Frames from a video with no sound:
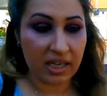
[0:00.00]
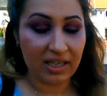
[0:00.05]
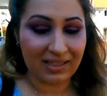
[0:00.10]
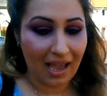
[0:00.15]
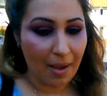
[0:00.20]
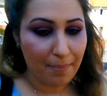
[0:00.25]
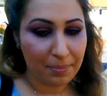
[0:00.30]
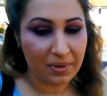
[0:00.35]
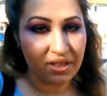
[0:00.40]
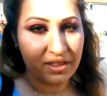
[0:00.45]
it
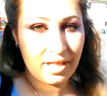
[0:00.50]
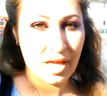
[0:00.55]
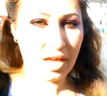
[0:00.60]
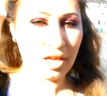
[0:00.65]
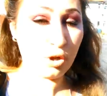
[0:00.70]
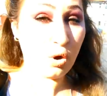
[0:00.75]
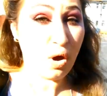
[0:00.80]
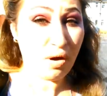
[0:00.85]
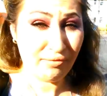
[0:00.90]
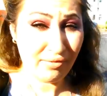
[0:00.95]
happened
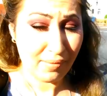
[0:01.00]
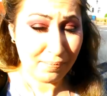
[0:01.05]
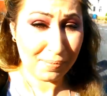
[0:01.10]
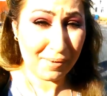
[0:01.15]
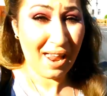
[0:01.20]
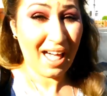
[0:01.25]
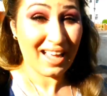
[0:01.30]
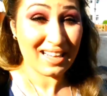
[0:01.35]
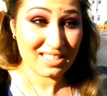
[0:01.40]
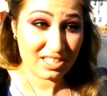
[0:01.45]
that you have
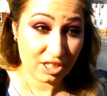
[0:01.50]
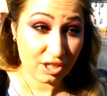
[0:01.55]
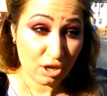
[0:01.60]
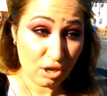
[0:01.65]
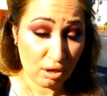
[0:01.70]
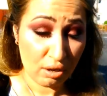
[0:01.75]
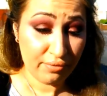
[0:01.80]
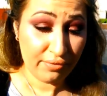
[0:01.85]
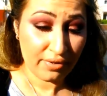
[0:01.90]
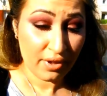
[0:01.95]
applied
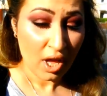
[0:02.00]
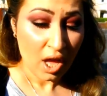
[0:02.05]
enough,